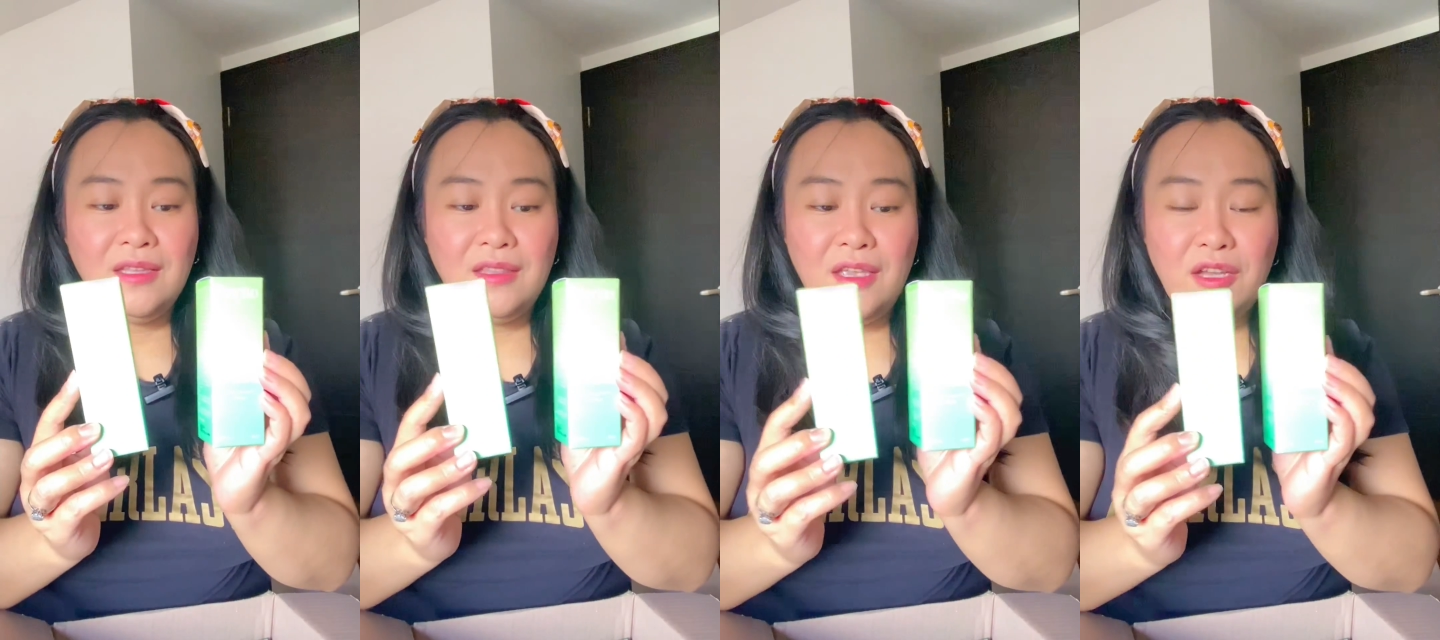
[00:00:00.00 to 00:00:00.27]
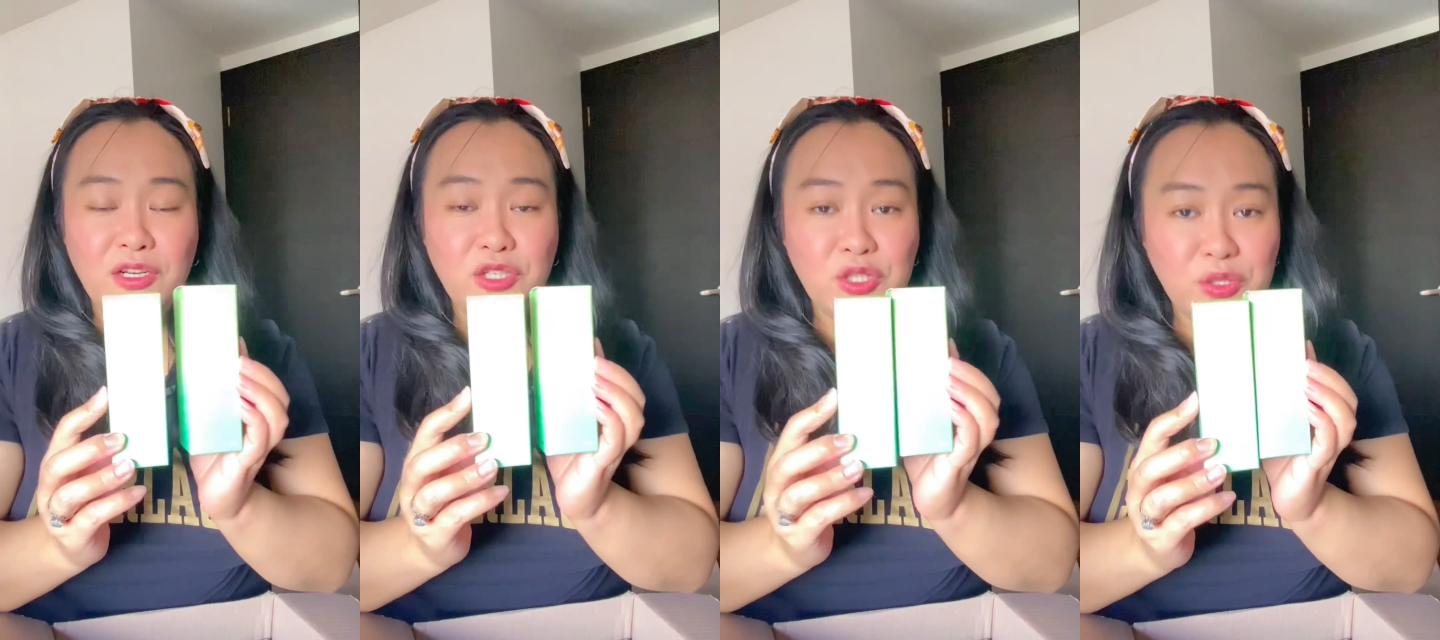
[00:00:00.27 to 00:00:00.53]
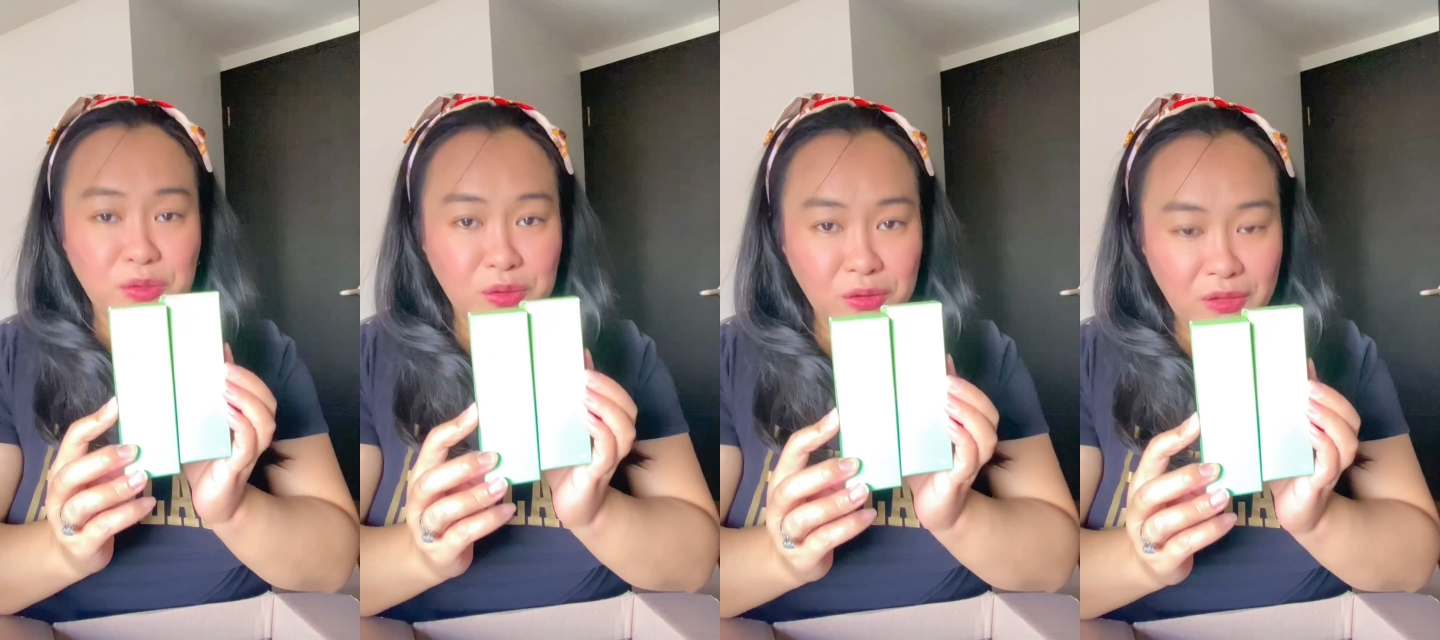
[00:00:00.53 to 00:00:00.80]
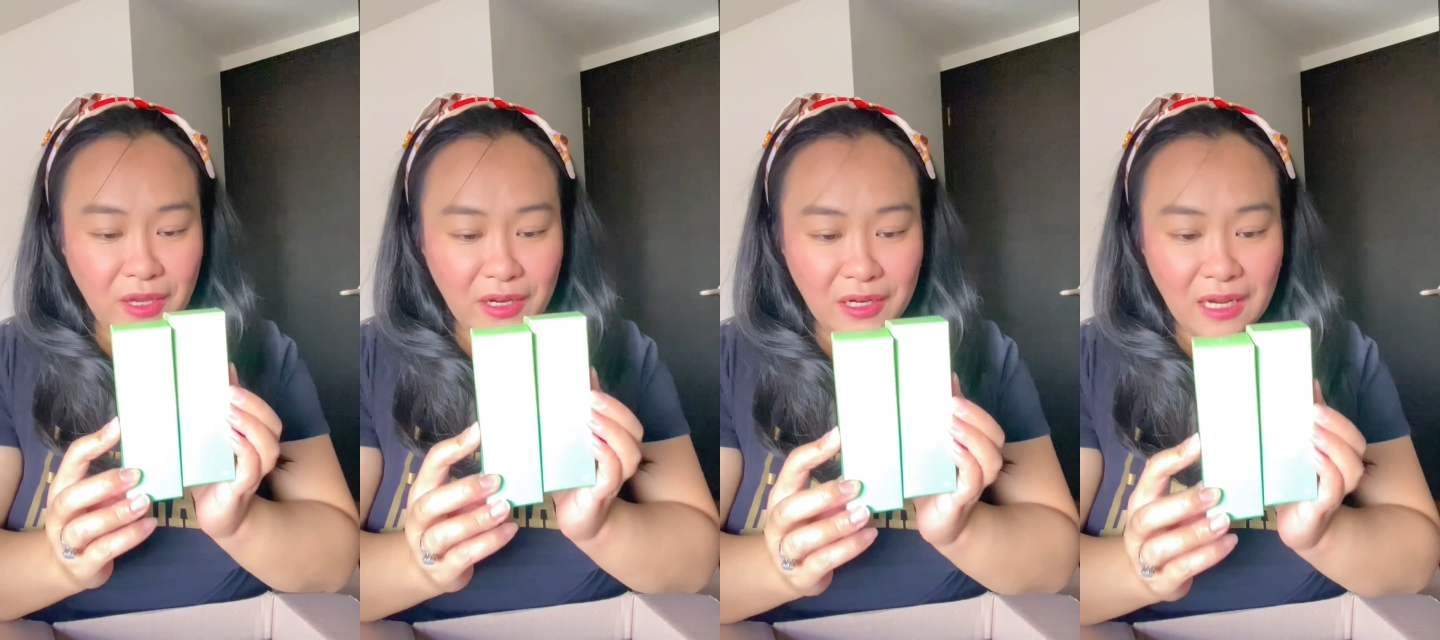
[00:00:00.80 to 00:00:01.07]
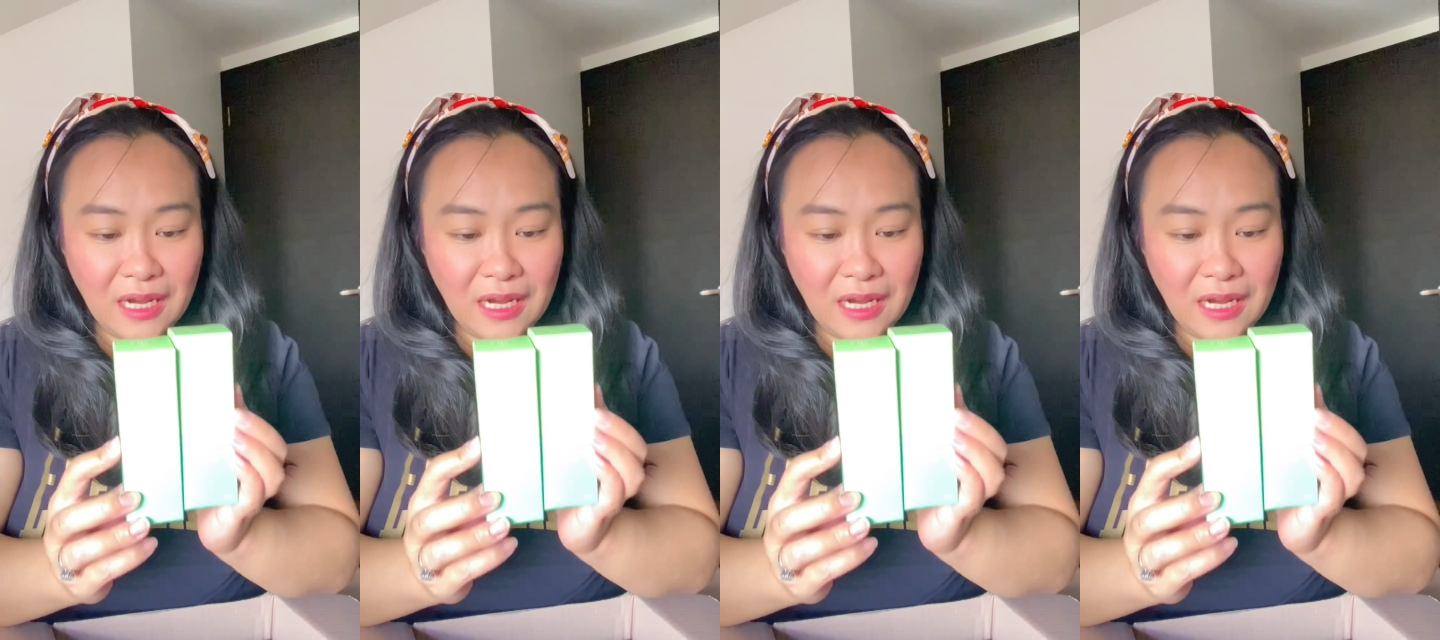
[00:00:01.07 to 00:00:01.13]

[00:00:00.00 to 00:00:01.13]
they are true to their